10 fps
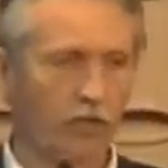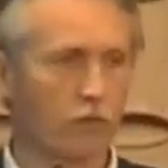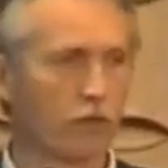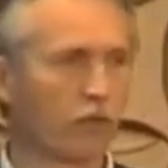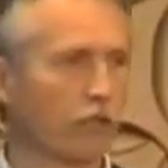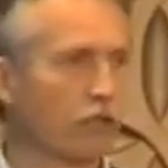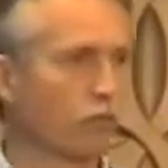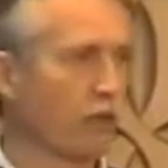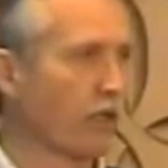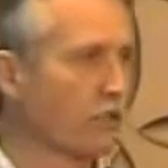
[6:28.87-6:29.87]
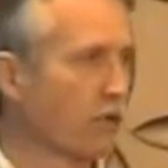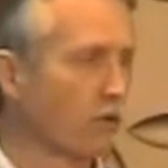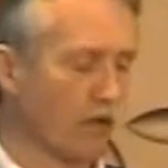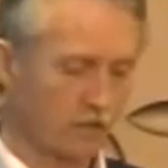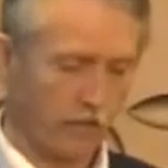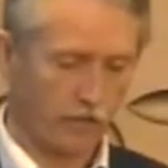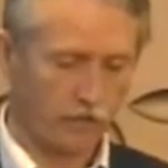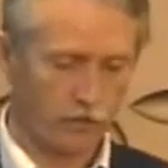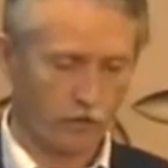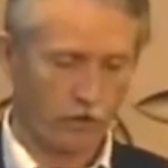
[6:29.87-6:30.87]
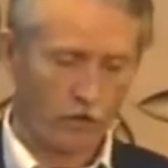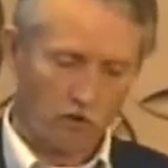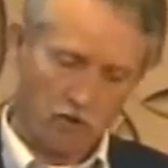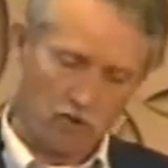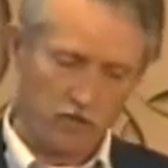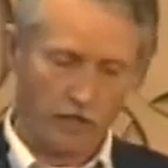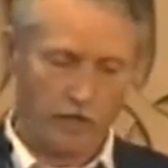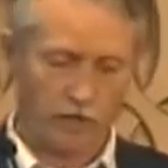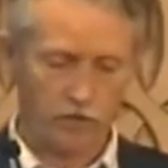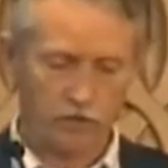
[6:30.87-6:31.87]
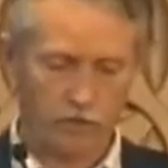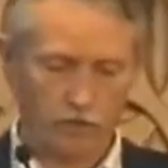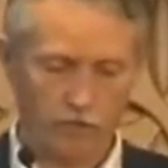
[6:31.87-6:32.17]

heat building space in residential, hotels,